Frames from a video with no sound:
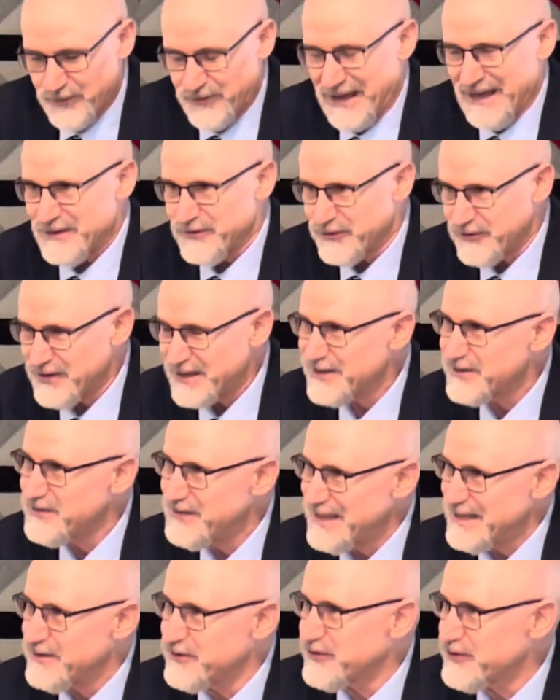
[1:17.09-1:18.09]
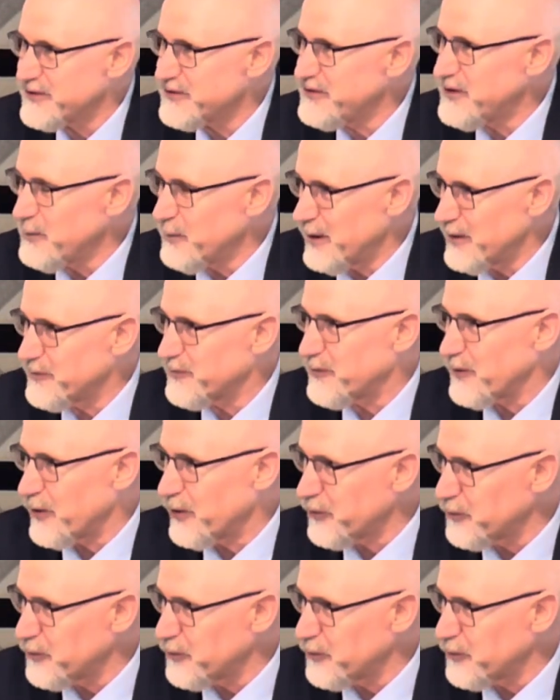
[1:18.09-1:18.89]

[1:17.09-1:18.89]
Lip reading: in 1661 for